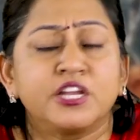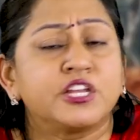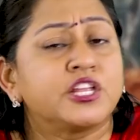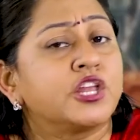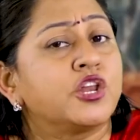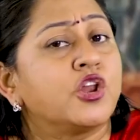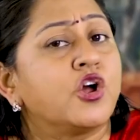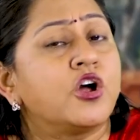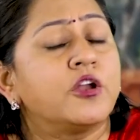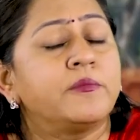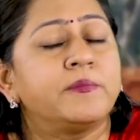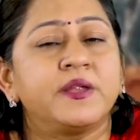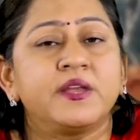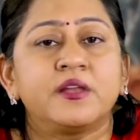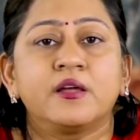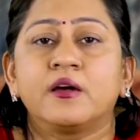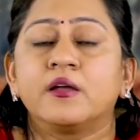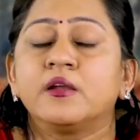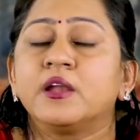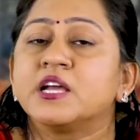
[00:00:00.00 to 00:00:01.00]
It cannot be
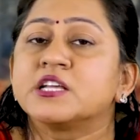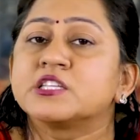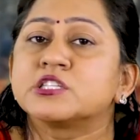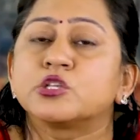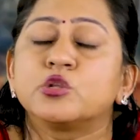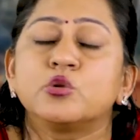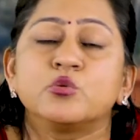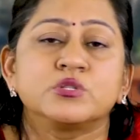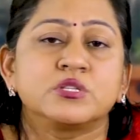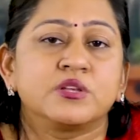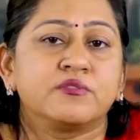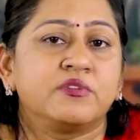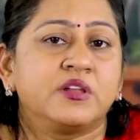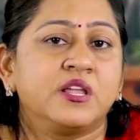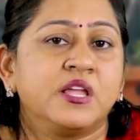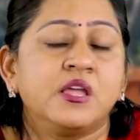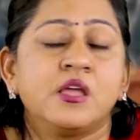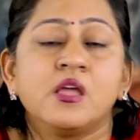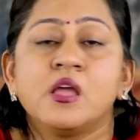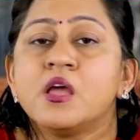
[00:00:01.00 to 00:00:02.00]
done
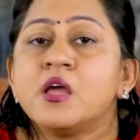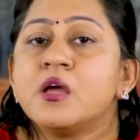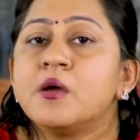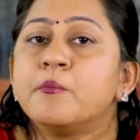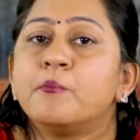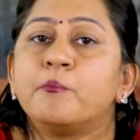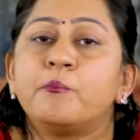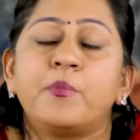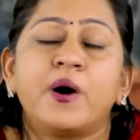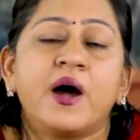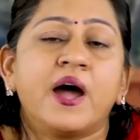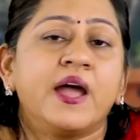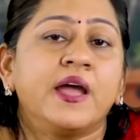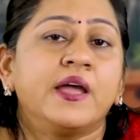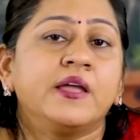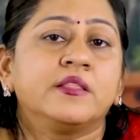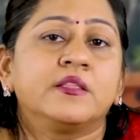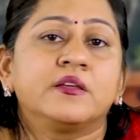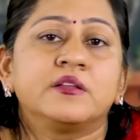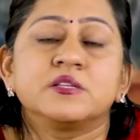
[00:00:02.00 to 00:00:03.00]
exclusively
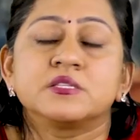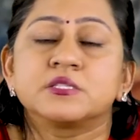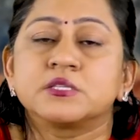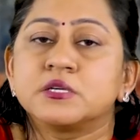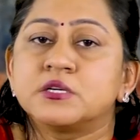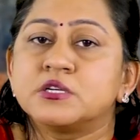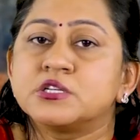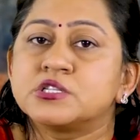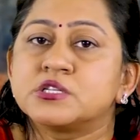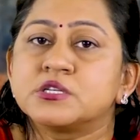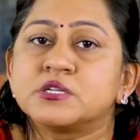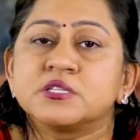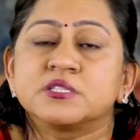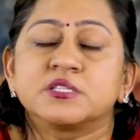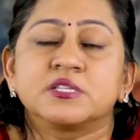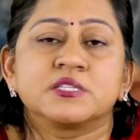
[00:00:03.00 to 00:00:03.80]
by the researchers,